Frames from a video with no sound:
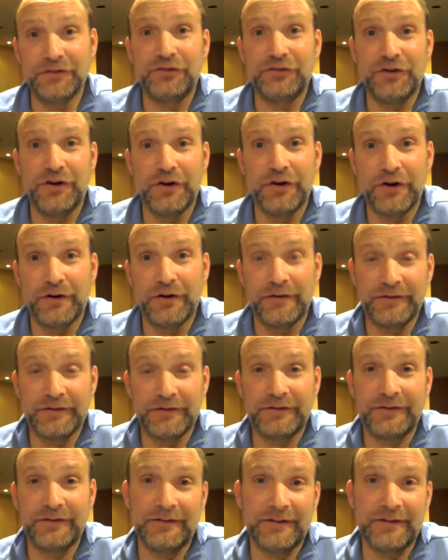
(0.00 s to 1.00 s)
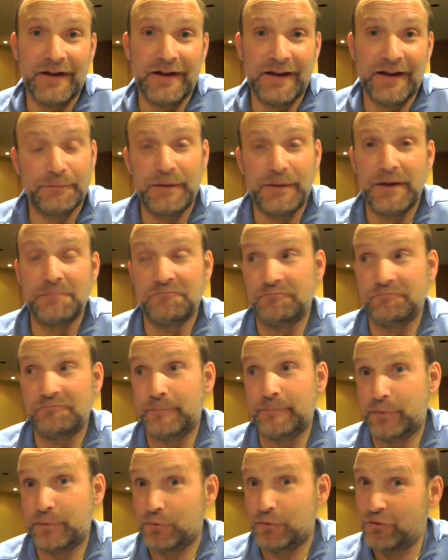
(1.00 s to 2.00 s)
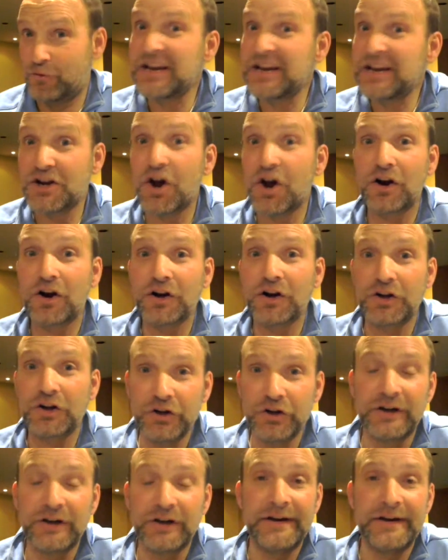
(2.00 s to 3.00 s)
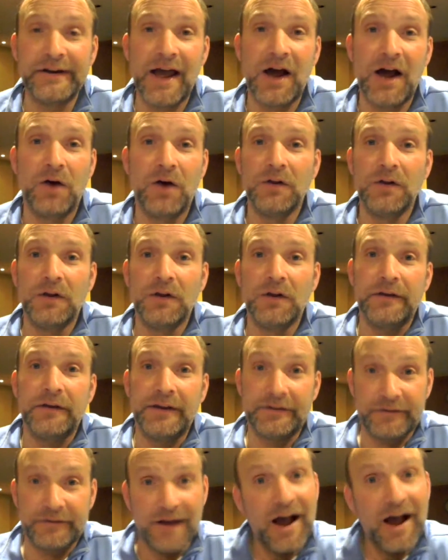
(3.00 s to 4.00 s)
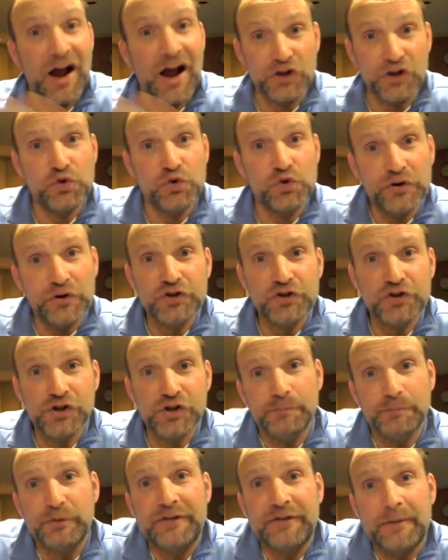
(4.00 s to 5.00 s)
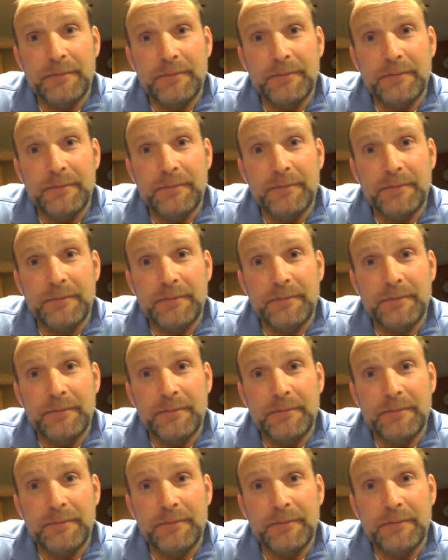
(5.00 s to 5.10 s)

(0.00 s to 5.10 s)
season has been pretty darn good. Now, it's how you interpret the